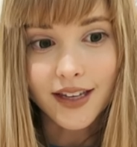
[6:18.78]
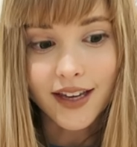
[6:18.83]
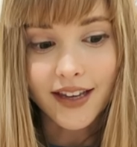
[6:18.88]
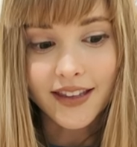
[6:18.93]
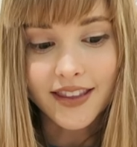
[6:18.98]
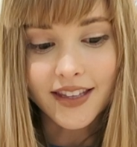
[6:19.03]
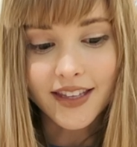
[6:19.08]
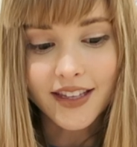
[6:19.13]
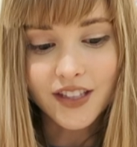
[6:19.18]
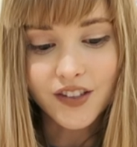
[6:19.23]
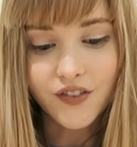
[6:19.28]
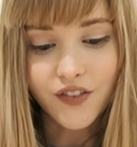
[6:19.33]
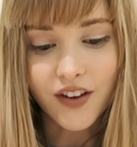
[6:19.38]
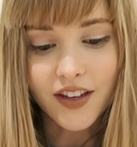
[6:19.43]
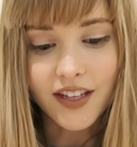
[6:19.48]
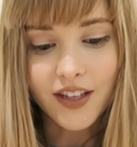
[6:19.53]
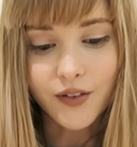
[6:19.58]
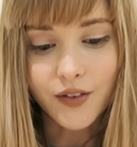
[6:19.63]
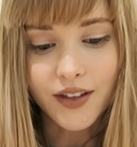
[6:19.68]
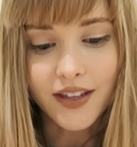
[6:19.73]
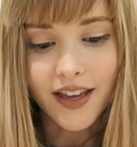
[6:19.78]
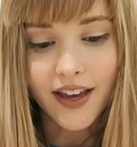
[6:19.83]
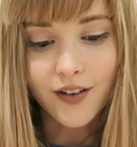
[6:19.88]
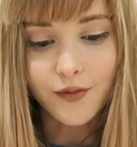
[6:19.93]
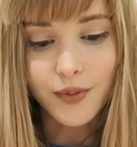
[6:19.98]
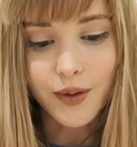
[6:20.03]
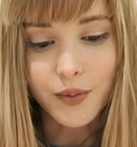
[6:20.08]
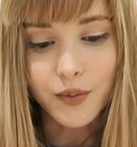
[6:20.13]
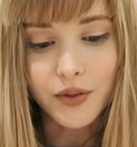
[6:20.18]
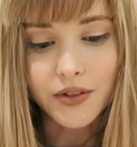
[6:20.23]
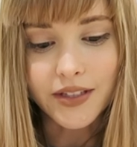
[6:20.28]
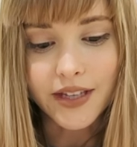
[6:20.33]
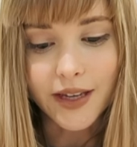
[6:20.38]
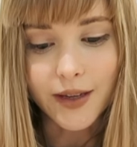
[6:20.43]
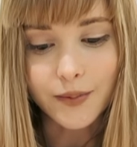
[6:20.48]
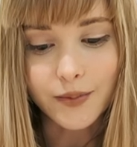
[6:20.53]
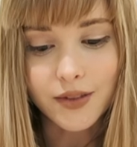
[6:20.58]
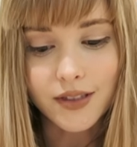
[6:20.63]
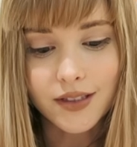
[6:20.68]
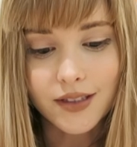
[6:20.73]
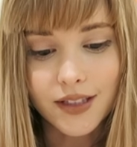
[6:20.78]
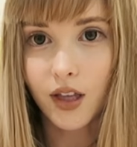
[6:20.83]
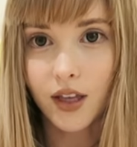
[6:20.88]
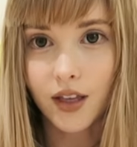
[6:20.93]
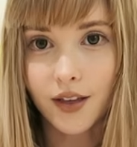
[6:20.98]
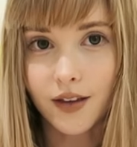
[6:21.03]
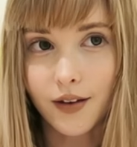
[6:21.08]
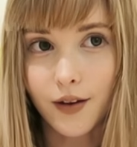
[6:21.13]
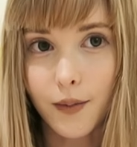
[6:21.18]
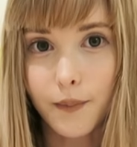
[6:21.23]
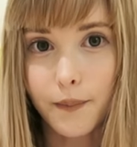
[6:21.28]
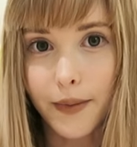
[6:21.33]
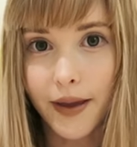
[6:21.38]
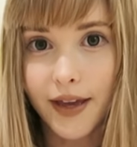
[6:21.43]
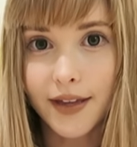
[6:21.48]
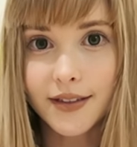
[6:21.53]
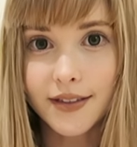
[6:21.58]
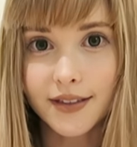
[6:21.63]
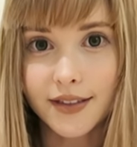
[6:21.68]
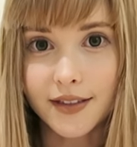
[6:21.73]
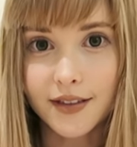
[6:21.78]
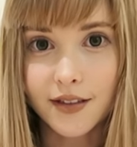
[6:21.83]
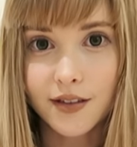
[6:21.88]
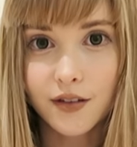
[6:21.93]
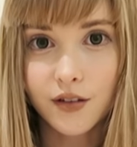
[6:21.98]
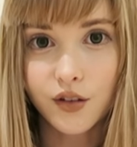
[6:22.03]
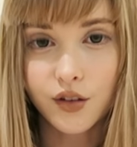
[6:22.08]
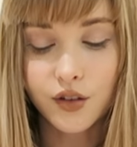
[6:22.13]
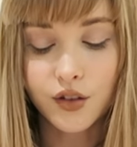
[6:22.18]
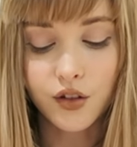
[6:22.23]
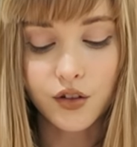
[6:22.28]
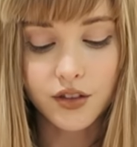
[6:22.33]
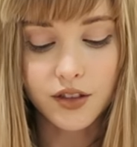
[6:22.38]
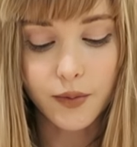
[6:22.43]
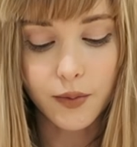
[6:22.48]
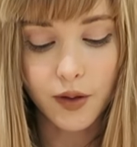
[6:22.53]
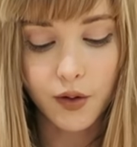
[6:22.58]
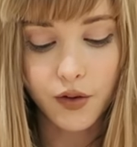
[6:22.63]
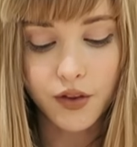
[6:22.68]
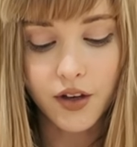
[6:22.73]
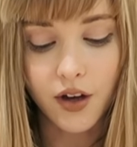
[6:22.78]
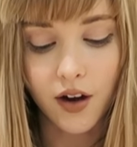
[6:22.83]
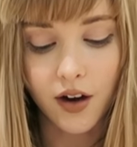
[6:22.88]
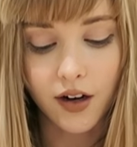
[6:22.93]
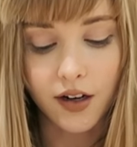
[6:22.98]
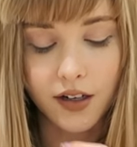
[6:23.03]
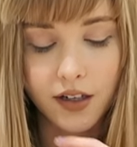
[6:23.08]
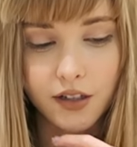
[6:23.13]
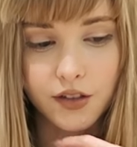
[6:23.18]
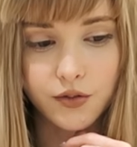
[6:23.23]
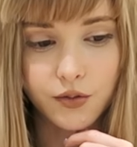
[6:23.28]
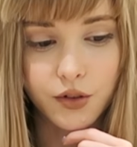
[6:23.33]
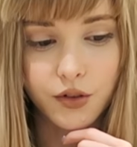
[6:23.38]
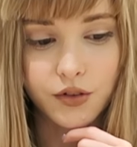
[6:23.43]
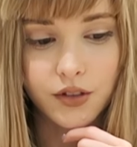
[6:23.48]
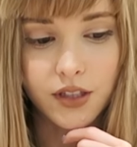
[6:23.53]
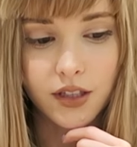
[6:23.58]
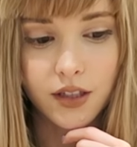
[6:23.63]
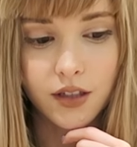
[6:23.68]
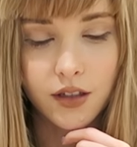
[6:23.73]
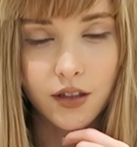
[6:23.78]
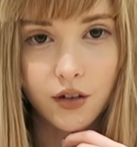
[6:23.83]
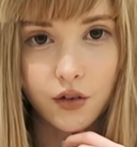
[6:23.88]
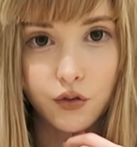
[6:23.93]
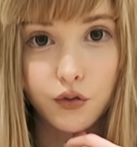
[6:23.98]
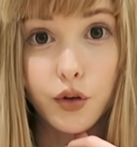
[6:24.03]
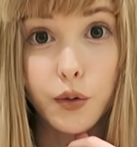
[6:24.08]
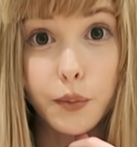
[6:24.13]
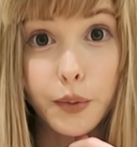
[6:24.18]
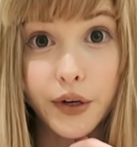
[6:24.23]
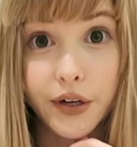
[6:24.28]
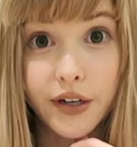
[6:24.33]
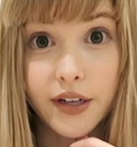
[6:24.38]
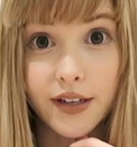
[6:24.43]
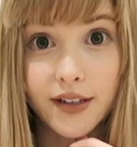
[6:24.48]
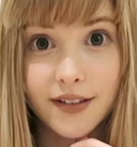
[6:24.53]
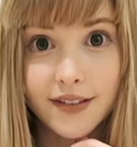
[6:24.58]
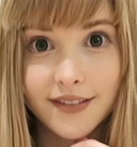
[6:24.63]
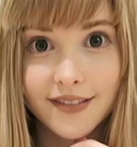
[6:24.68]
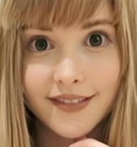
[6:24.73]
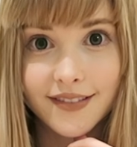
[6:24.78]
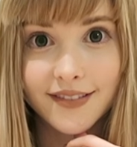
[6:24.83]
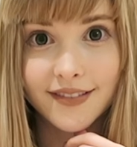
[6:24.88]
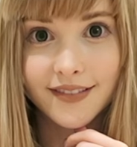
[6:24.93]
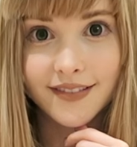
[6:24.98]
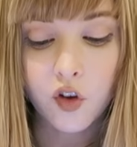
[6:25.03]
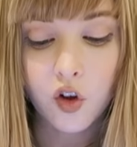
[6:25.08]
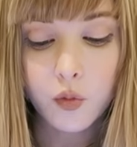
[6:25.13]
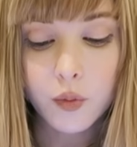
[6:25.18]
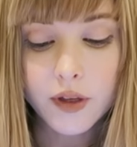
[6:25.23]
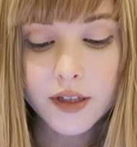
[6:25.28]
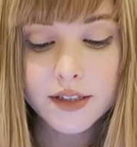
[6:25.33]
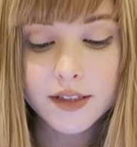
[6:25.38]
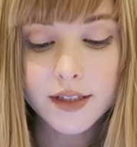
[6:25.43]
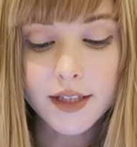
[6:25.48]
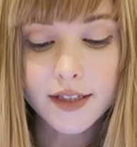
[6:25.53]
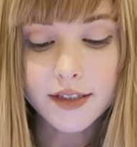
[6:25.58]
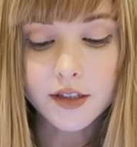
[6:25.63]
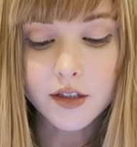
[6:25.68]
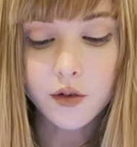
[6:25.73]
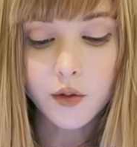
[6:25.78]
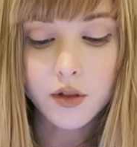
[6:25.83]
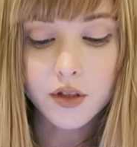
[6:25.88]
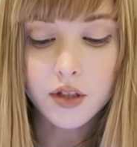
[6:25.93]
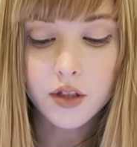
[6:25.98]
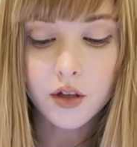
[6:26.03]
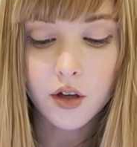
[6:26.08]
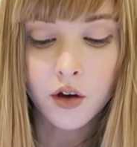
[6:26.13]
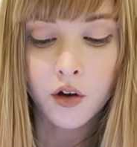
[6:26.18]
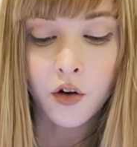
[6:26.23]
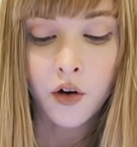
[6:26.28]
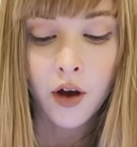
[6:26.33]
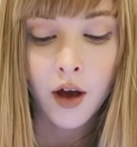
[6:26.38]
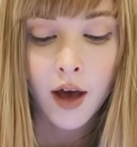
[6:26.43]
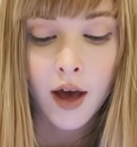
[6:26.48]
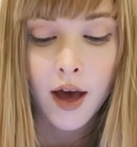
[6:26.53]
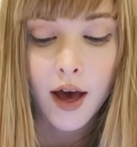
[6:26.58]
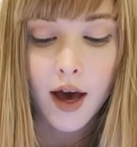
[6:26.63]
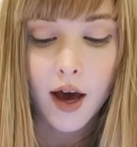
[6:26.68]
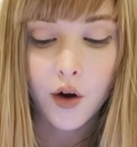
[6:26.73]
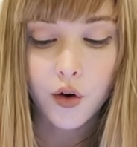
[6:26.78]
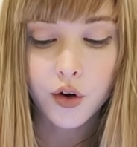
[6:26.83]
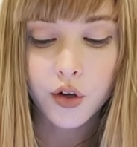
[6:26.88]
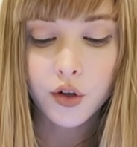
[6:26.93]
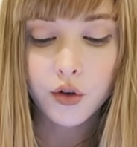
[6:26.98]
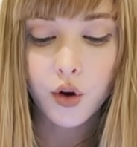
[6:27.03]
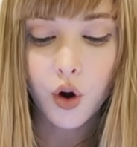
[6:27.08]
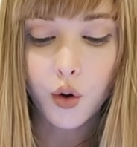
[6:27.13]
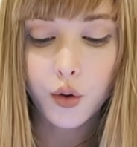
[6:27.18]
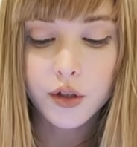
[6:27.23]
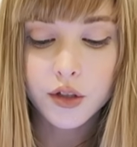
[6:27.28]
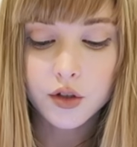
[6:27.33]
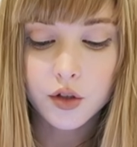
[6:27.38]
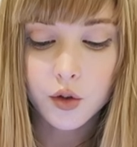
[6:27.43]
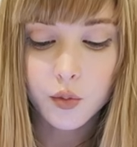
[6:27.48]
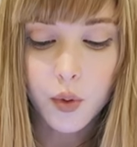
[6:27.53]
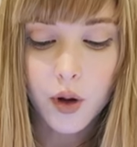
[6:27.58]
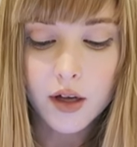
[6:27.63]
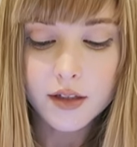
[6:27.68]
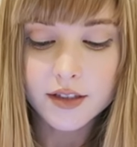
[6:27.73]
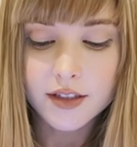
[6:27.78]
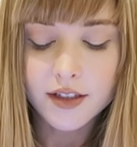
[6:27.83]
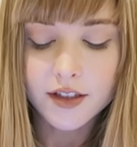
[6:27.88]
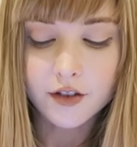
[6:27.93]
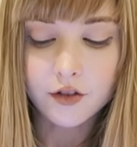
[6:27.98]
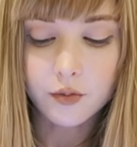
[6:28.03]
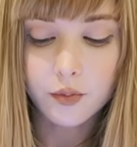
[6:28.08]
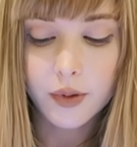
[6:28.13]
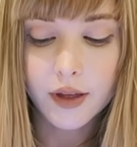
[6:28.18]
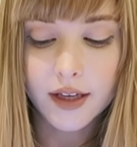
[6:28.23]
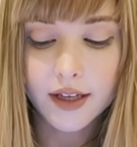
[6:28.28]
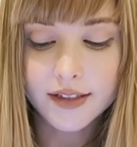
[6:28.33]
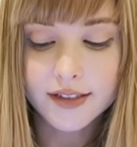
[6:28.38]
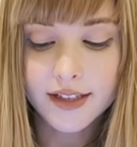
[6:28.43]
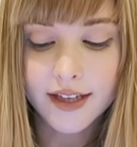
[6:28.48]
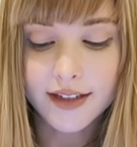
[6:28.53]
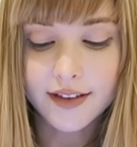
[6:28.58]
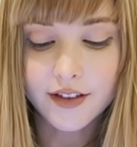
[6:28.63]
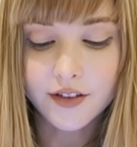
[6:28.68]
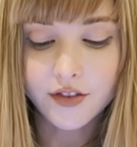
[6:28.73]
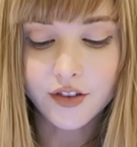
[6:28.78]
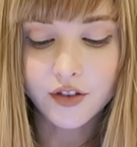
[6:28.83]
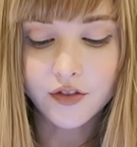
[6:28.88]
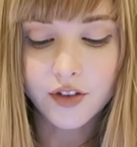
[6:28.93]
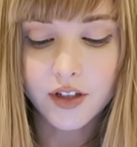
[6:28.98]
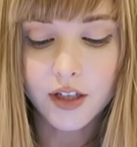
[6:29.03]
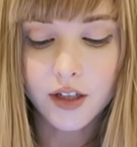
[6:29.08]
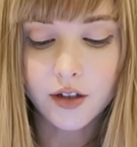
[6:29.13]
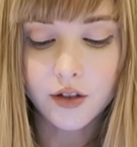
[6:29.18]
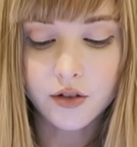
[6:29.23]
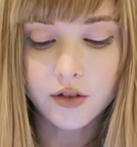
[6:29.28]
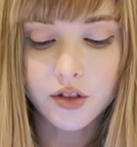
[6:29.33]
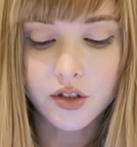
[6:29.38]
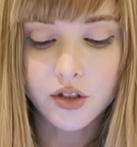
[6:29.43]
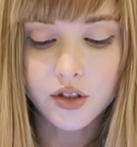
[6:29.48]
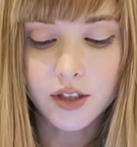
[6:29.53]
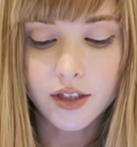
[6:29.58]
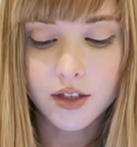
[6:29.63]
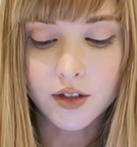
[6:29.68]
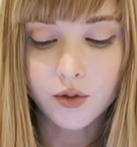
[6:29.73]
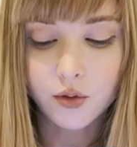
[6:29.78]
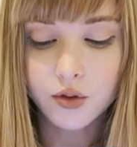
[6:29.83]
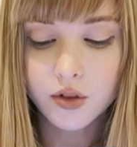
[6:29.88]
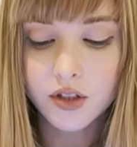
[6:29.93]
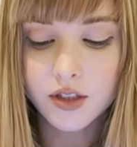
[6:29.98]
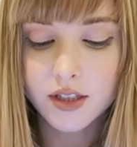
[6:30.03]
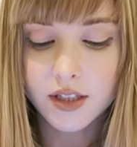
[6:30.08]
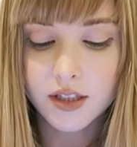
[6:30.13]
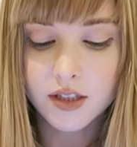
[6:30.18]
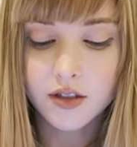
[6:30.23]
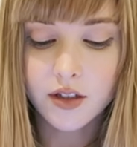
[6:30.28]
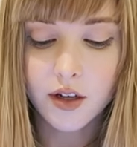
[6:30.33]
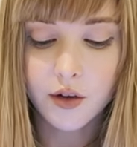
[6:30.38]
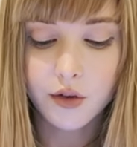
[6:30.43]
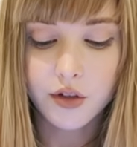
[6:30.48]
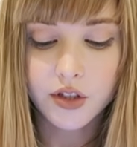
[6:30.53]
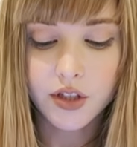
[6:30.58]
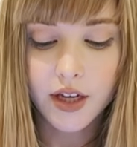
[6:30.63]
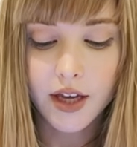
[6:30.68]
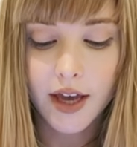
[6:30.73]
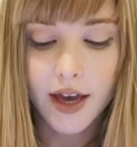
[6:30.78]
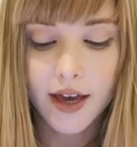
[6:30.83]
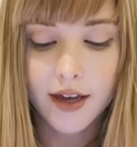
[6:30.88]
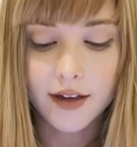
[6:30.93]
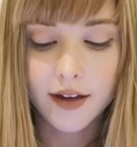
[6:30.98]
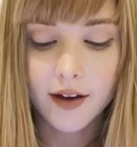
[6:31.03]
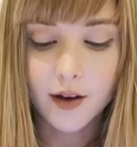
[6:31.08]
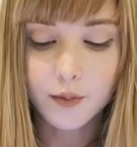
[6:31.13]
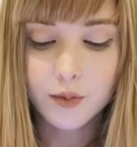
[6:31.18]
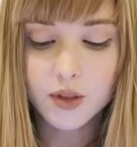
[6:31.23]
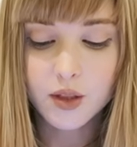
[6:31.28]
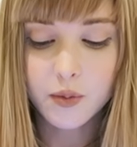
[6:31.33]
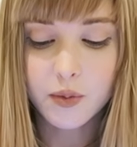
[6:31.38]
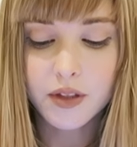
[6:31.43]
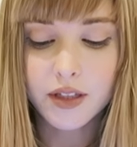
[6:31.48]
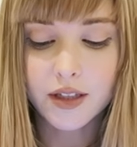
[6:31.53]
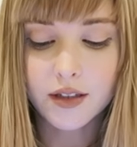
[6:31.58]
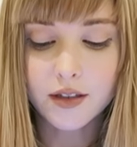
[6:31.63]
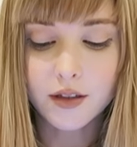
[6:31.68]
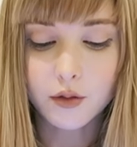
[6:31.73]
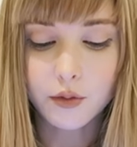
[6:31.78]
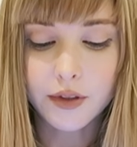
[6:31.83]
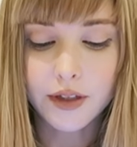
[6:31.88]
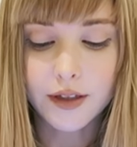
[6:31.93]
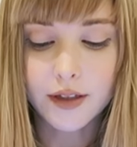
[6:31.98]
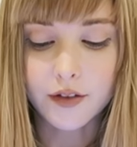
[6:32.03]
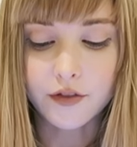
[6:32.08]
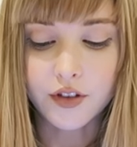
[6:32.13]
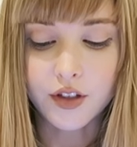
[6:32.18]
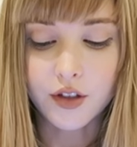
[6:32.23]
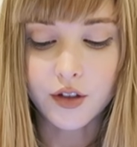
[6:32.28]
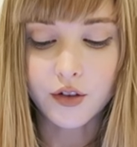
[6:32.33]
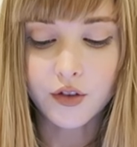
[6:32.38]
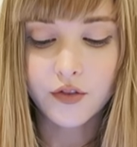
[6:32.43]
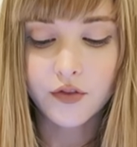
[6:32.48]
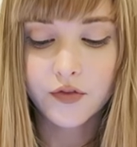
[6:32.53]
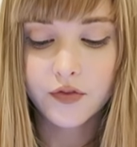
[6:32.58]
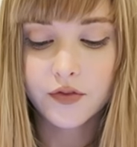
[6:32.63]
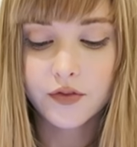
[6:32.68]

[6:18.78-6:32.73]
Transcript: I think it's funny when they have people names, like Amanda. Or no, something with the R, because Rosie. Roberta. Fulfix Lester wants to know, how are you always so positive? P.S. I love your videos. You're like the older sister I wish I had. Come to Manila, we love you.